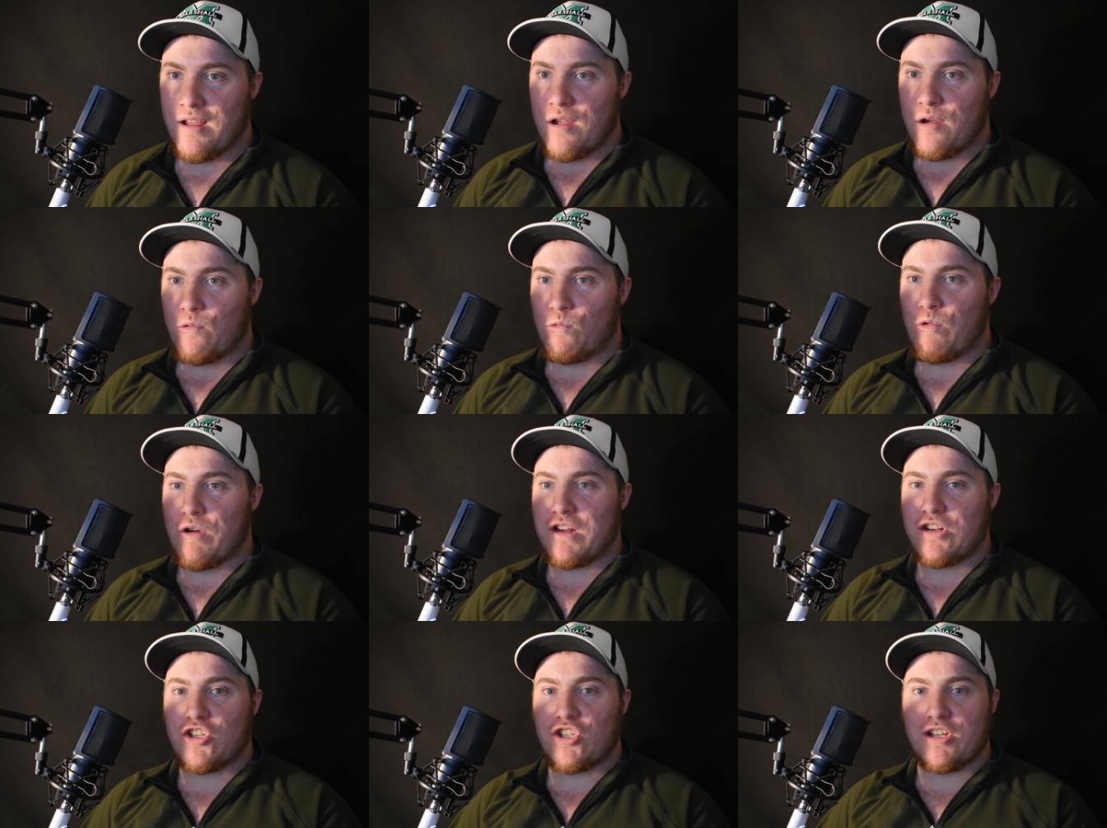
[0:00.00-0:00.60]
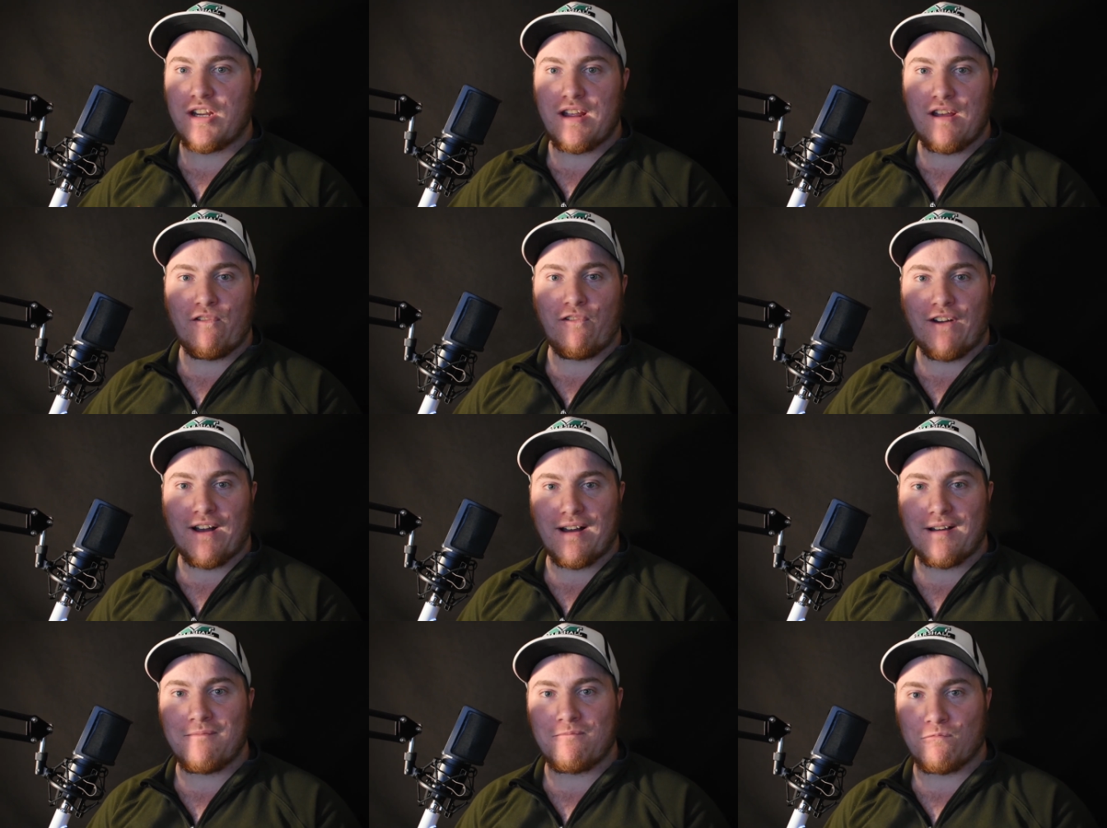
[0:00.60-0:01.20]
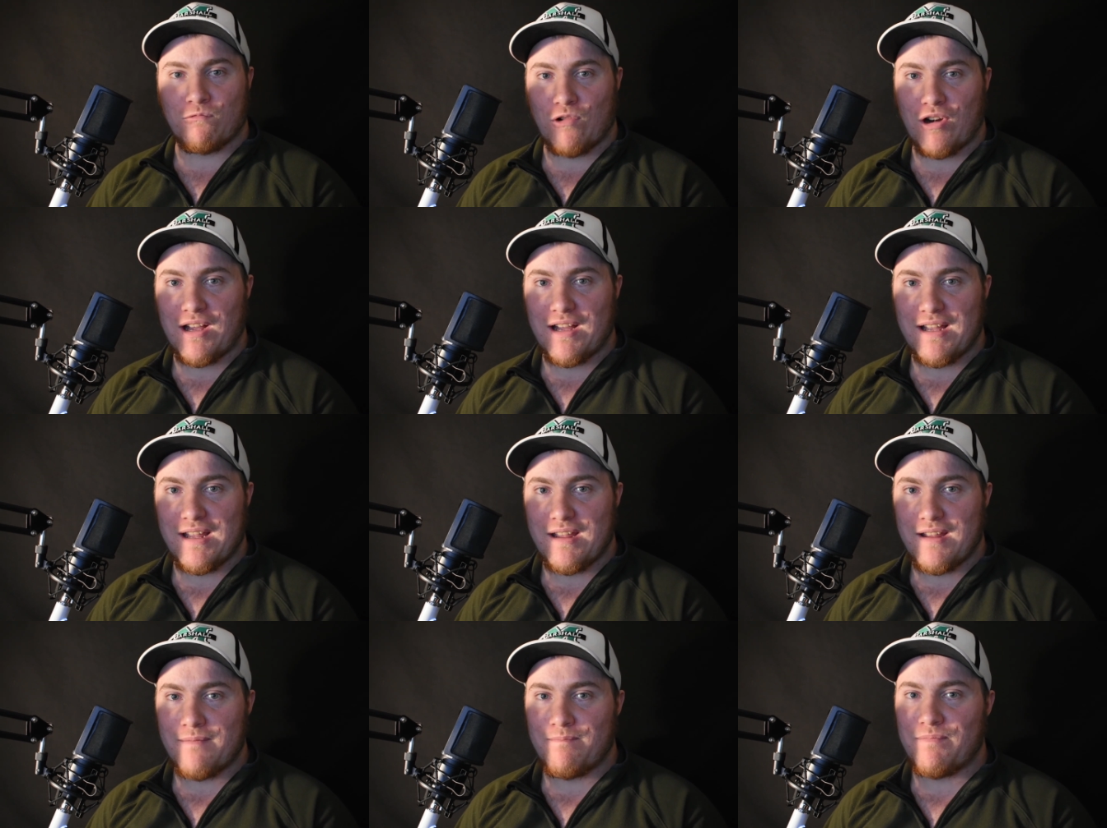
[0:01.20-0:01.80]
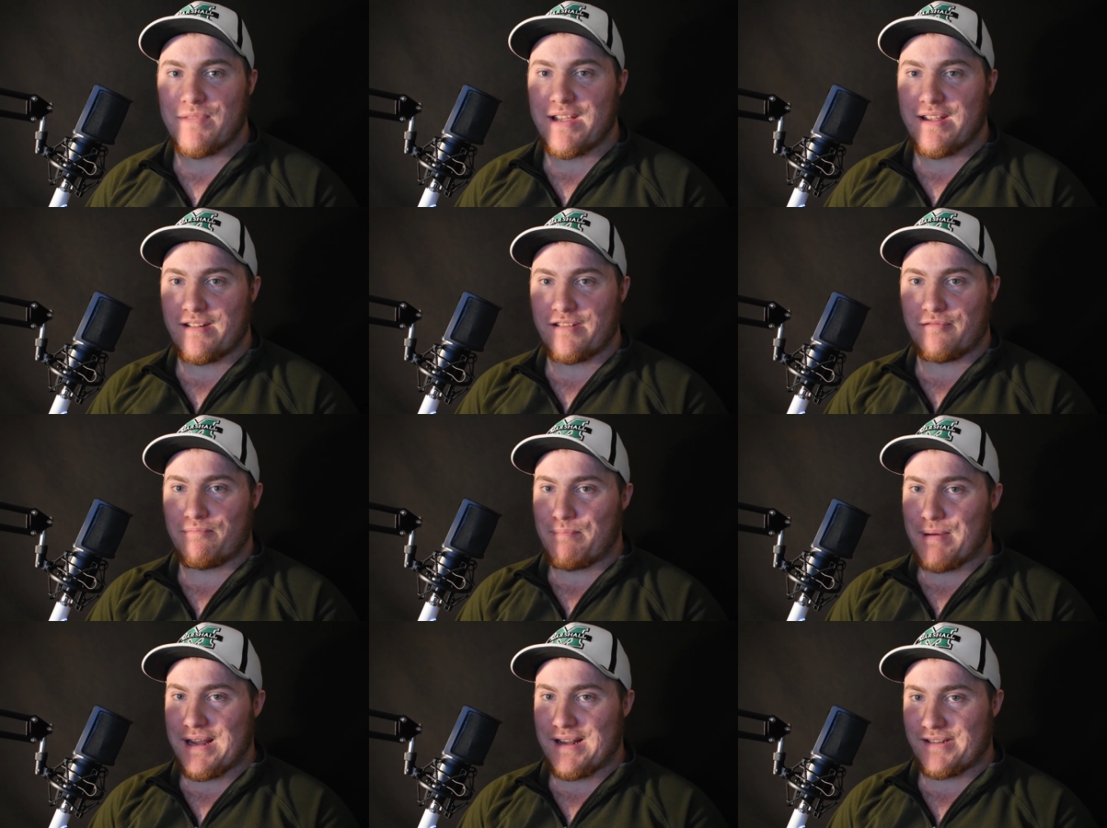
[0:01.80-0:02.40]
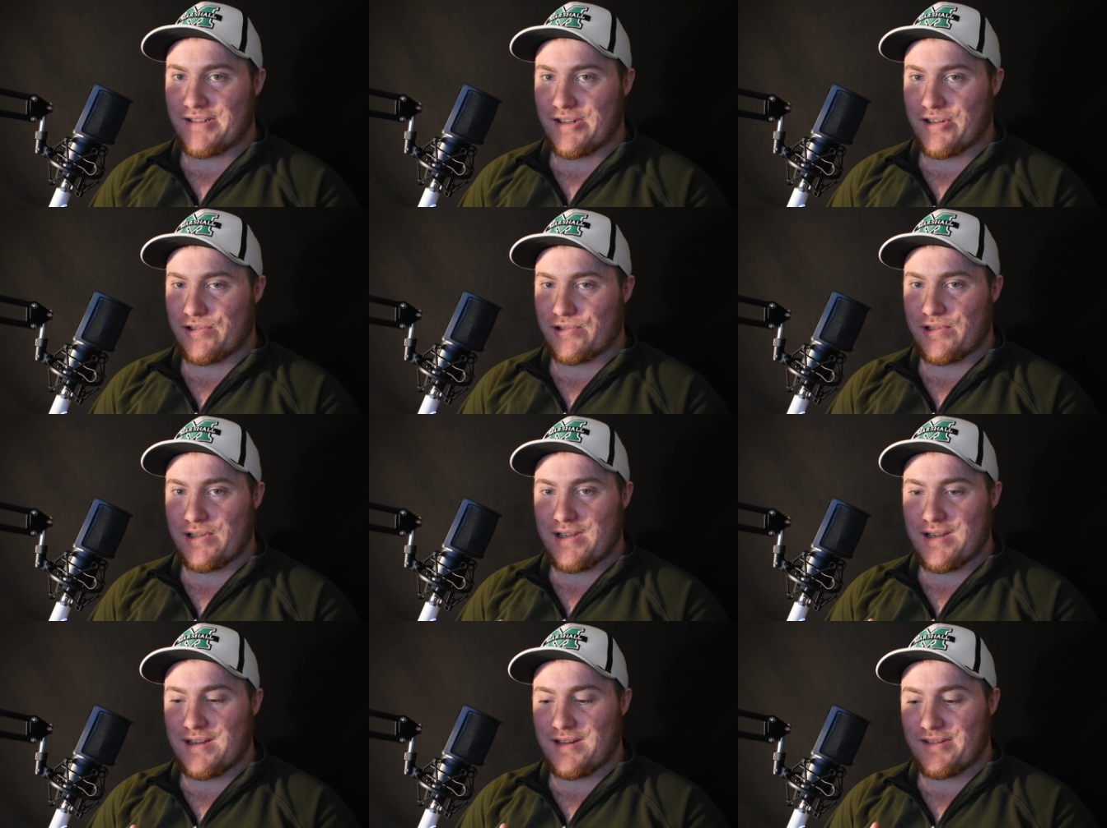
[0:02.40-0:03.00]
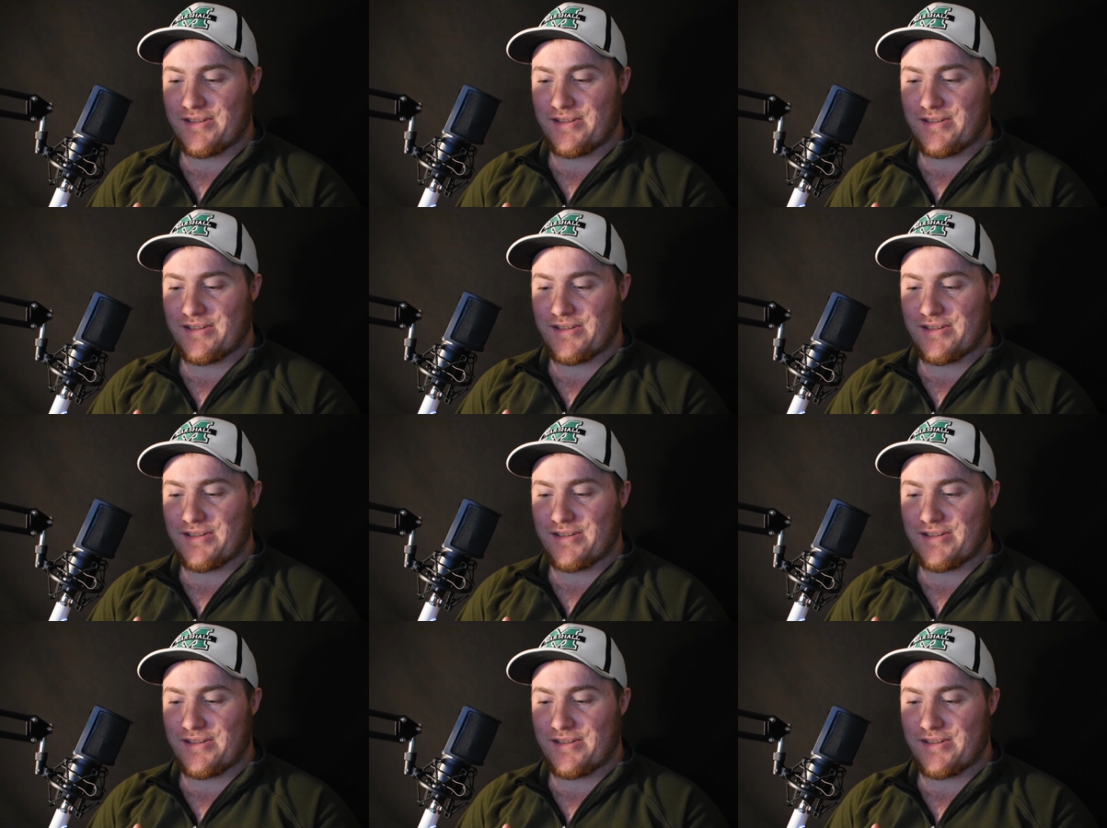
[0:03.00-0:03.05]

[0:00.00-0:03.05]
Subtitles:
Which, if I'm right, is basically